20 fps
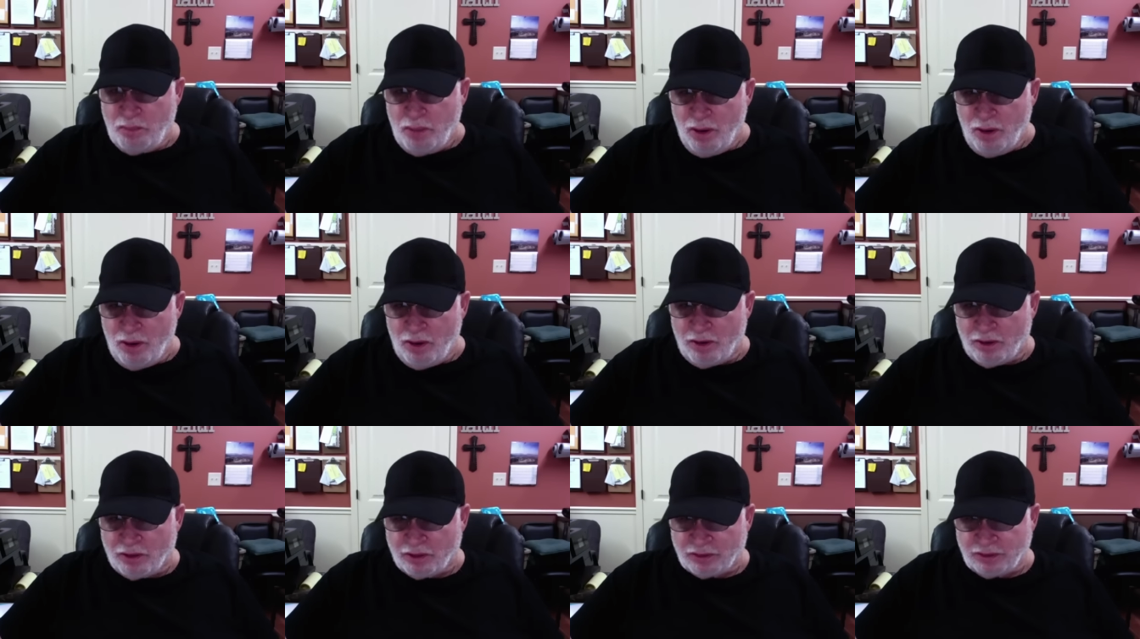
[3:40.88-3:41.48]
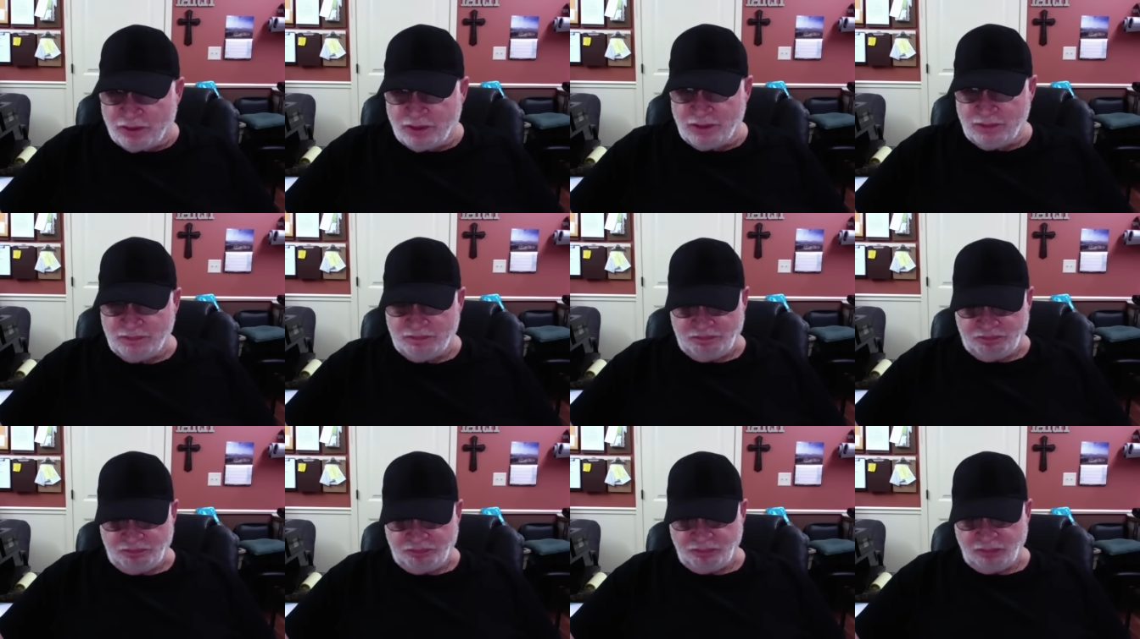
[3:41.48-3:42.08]
part,
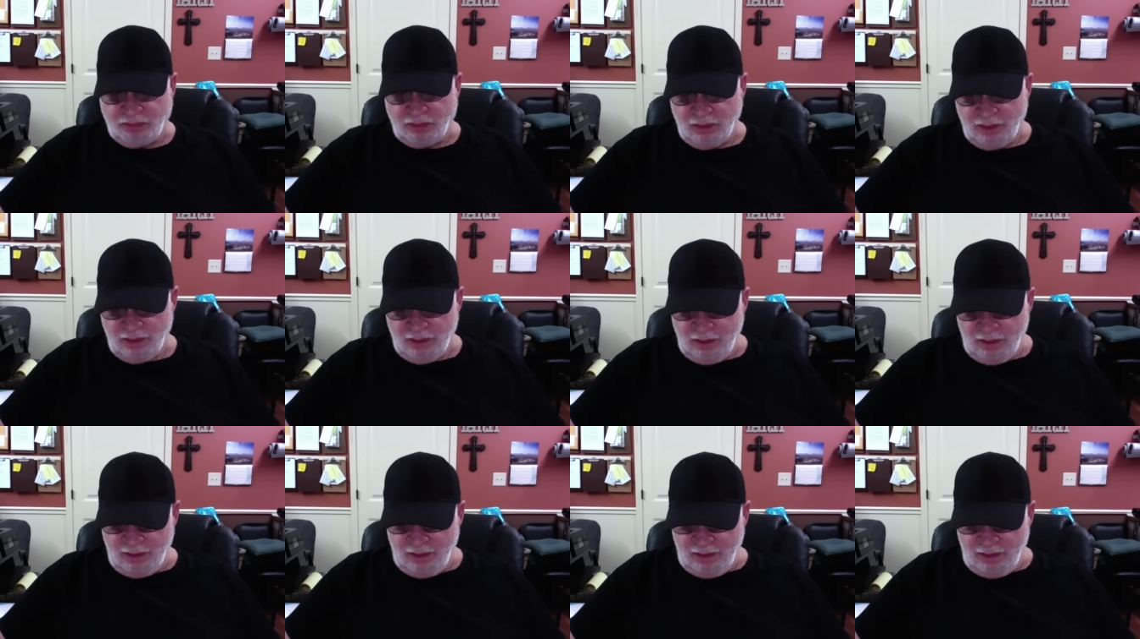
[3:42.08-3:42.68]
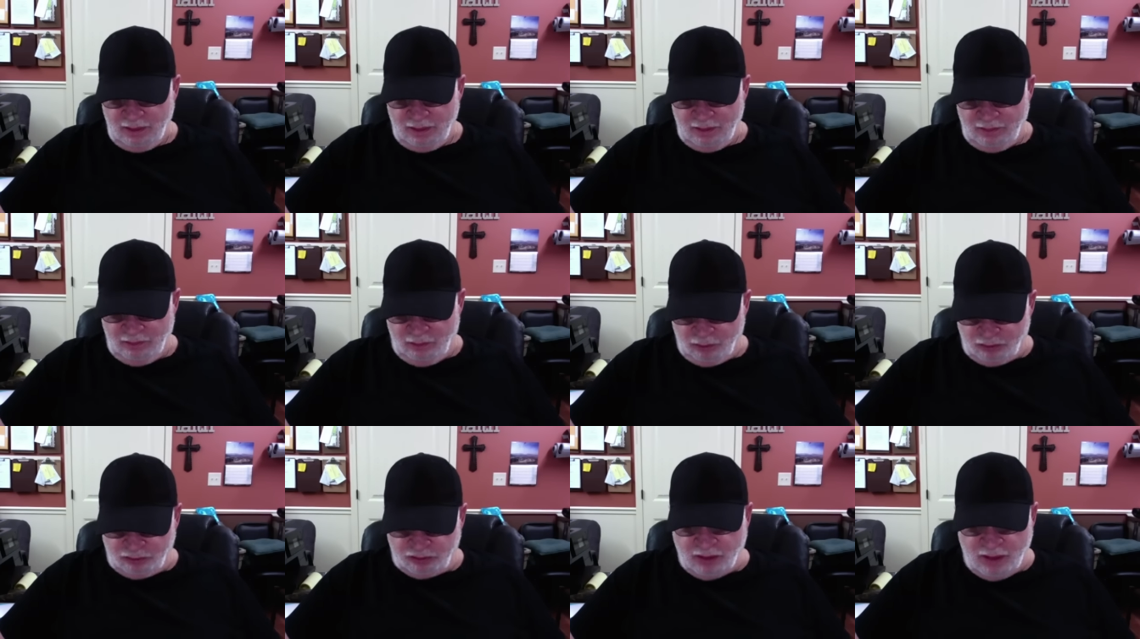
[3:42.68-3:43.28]

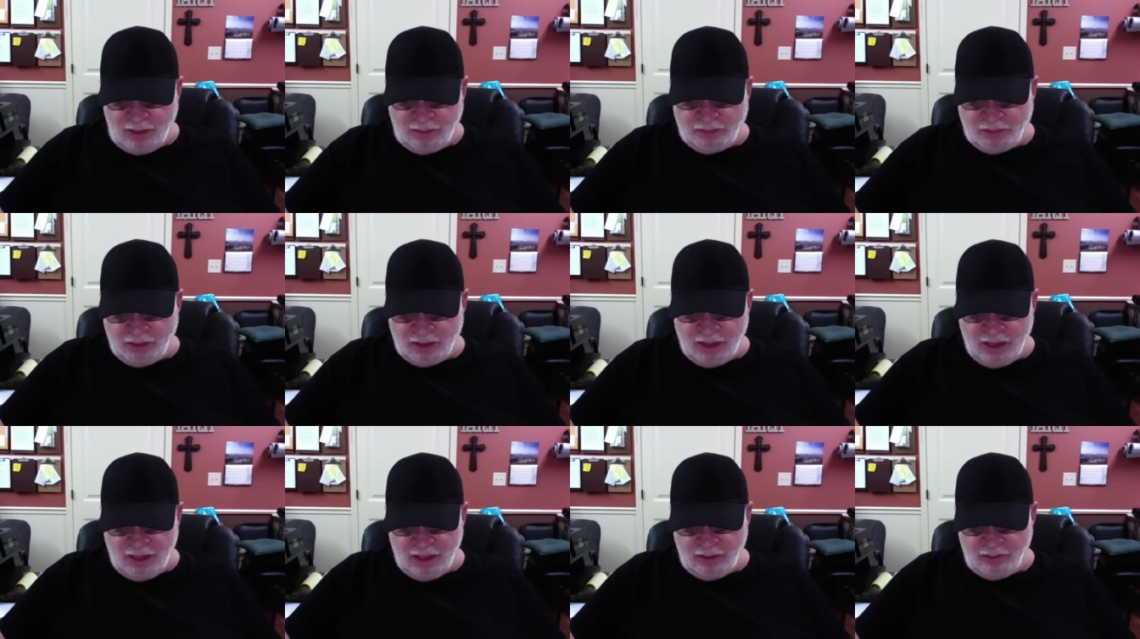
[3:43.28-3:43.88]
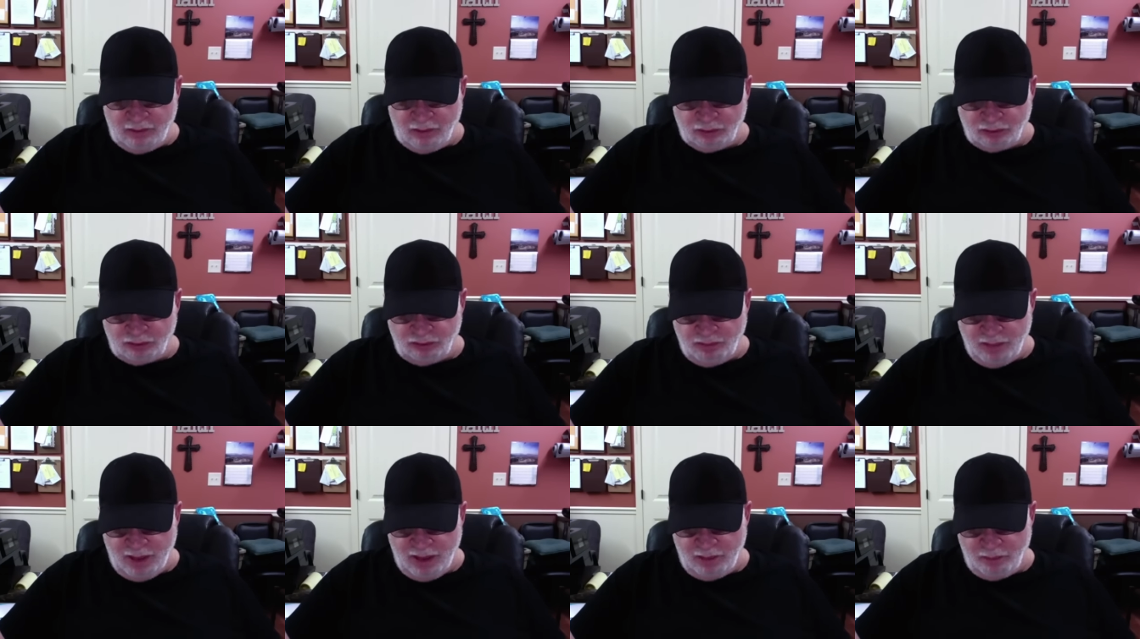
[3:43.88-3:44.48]
there's something here that
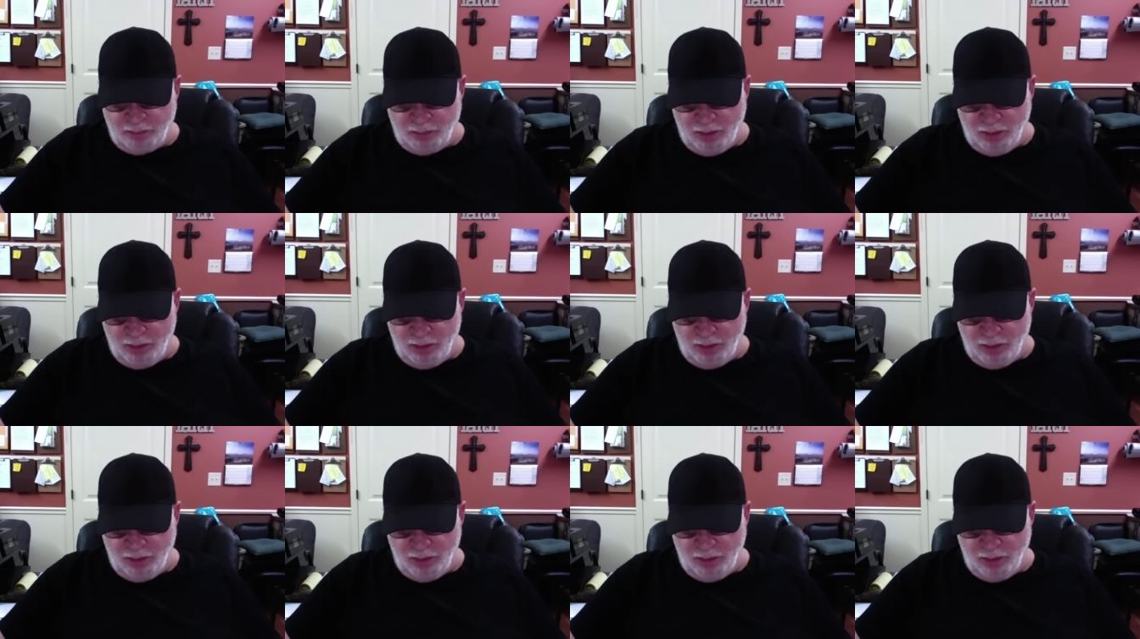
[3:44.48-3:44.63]
somebody